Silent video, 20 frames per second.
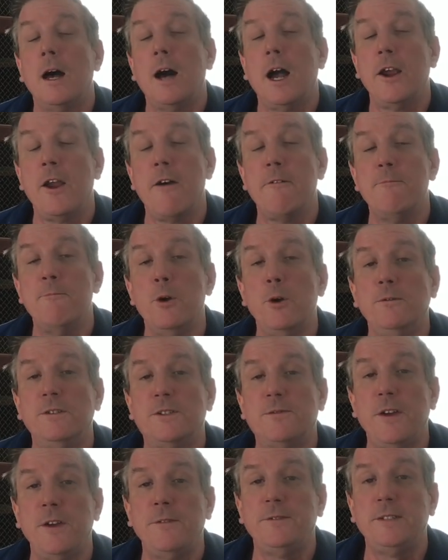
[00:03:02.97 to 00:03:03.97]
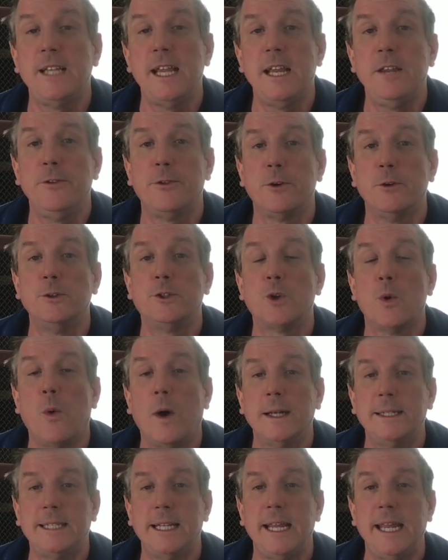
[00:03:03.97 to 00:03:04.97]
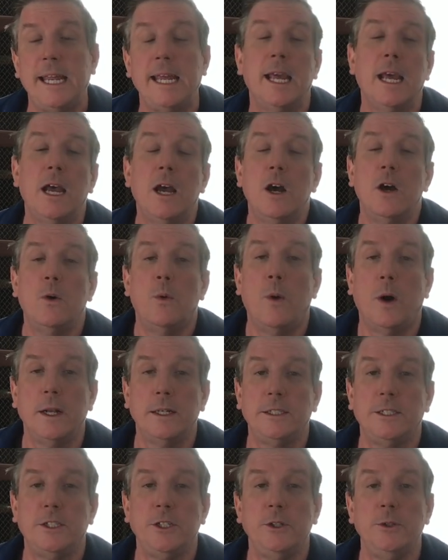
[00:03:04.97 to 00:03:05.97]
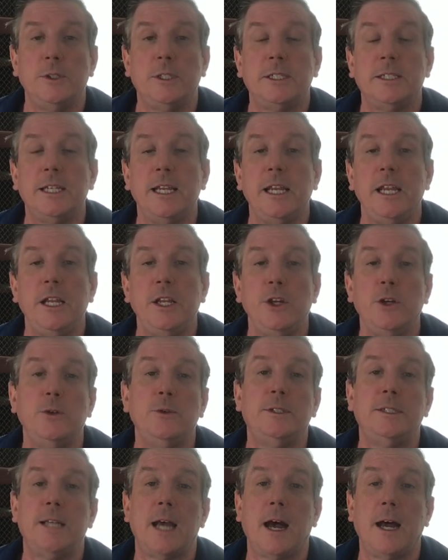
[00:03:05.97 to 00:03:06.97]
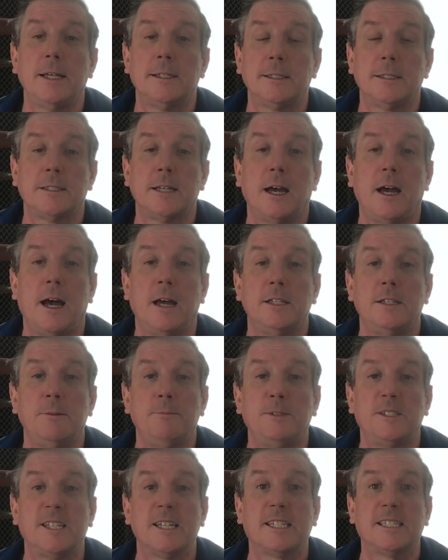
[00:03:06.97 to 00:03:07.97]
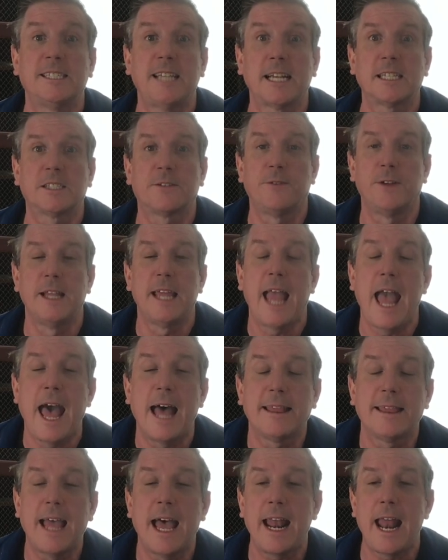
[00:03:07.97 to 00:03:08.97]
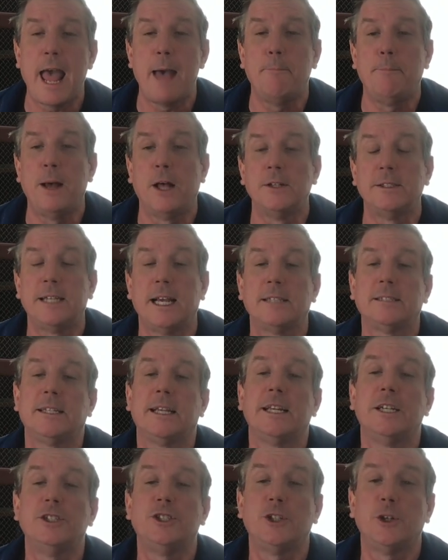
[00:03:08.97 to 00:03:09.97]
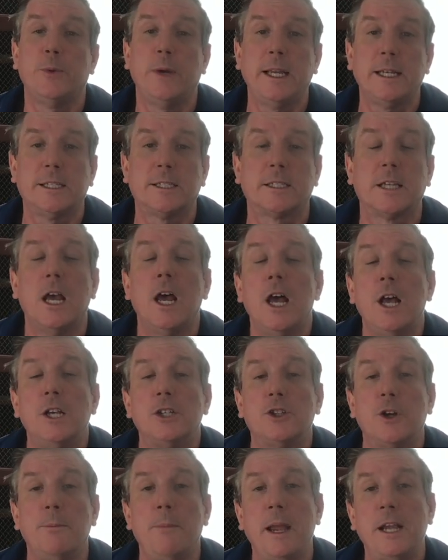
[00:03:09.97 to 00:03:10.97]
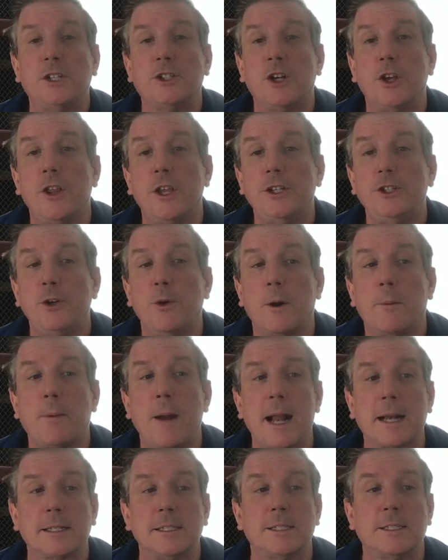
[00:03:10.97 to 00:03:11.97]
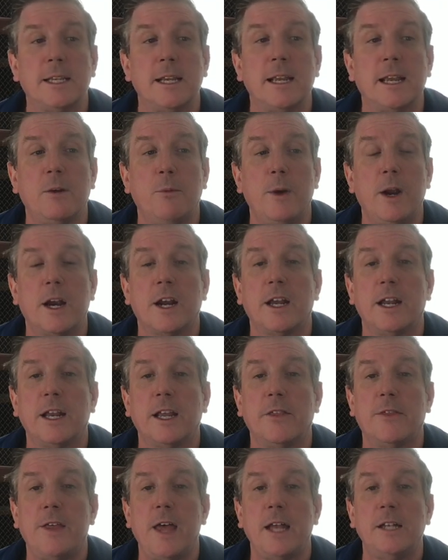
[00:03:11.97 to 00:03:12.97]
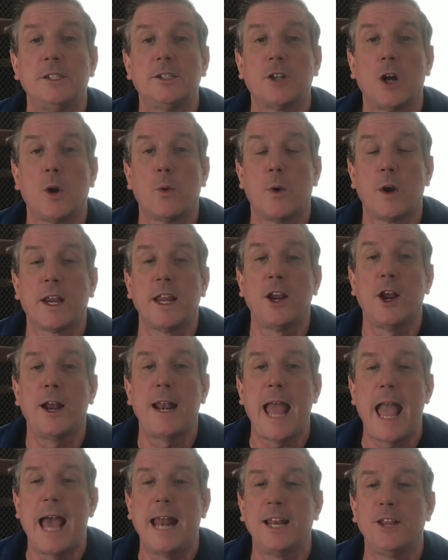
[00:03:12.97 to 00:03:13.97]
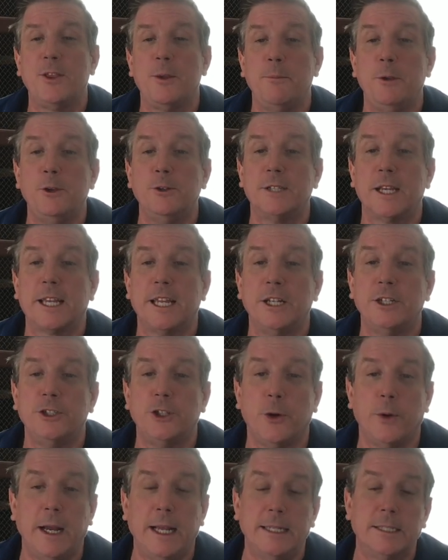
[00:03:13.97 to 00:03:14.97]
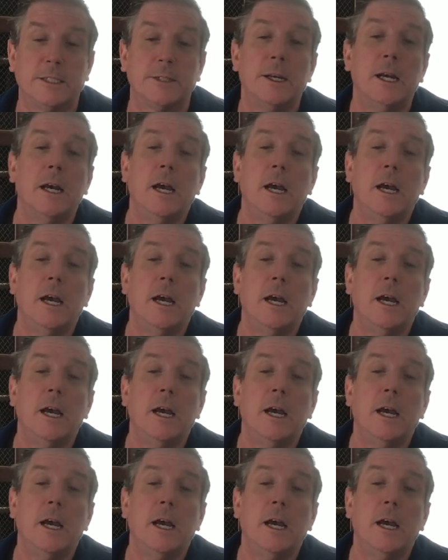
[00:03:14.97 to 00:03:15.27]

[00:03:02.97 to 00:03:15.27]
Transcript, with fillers: Uh, you have moves 15 through 20. Want to see you test uh, successfully at that at belt testing in two weeks. So, make sure that you are practicing, and we are going to then start working on adding the music into it.